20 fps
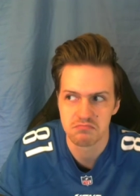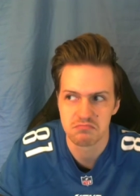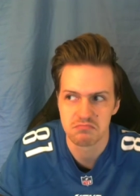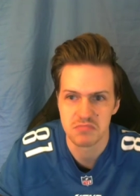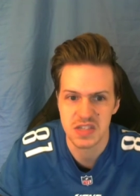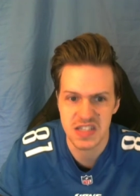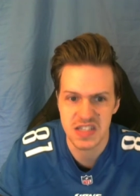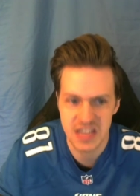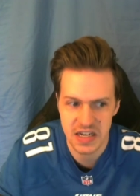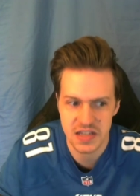
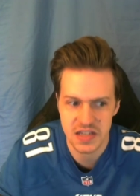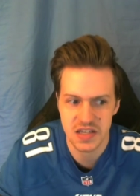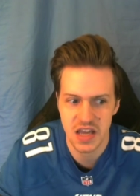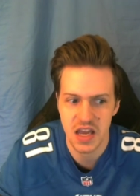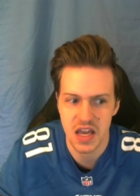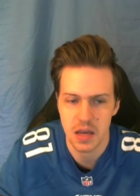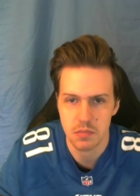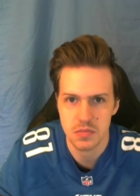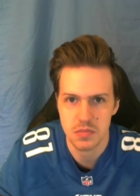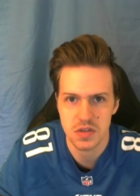six
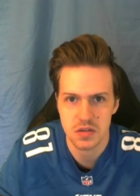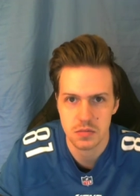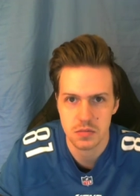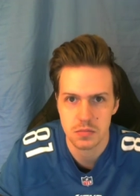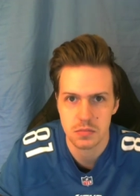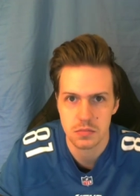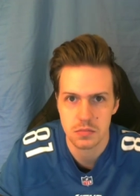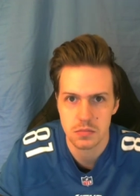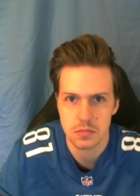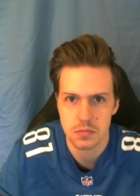games
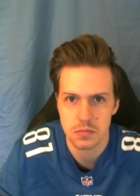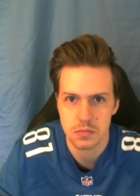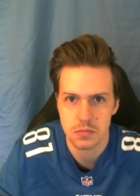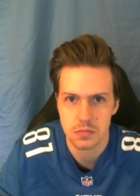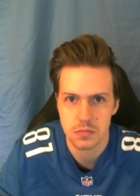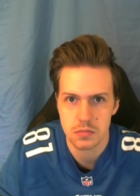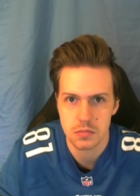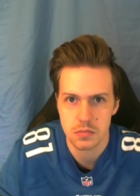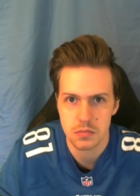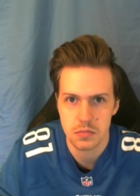
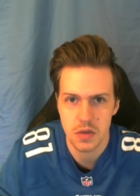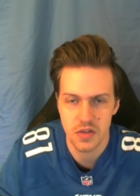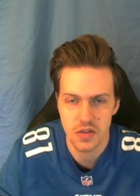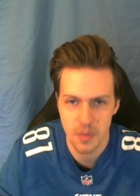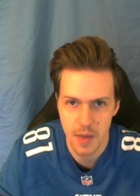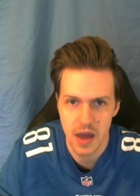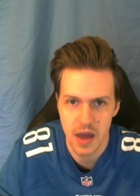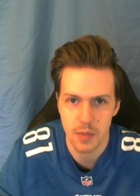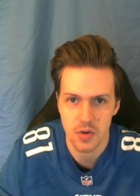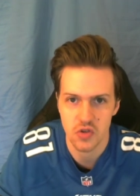in the
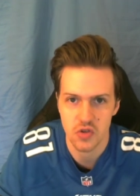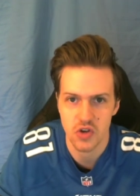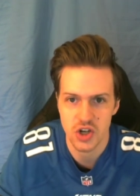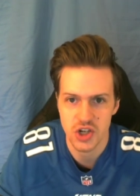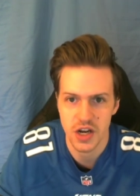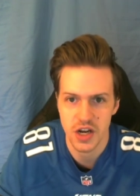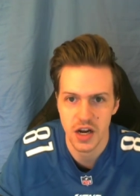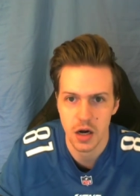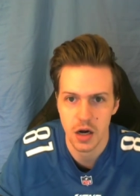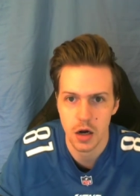Matt Patricia
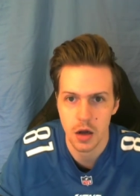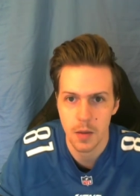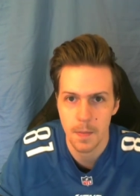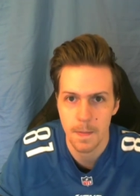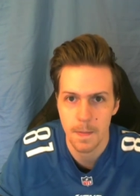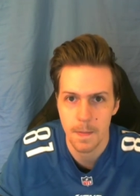era,